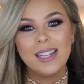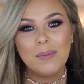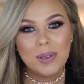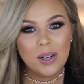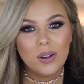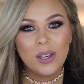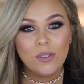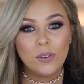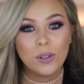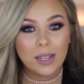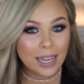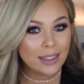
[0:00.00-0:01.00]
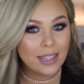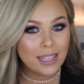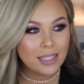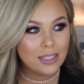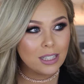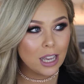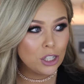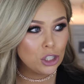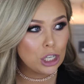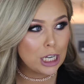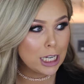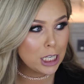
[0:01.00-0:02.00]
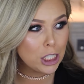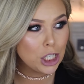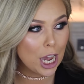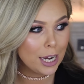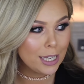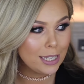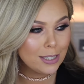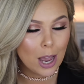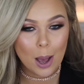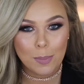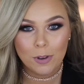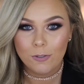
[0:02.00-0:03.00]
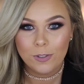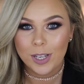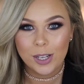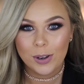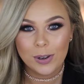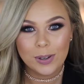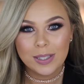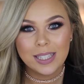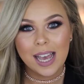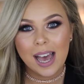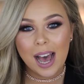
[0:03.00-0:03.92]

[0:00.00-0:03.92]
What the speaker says: Let me know if you like these chitty chatty type of videos.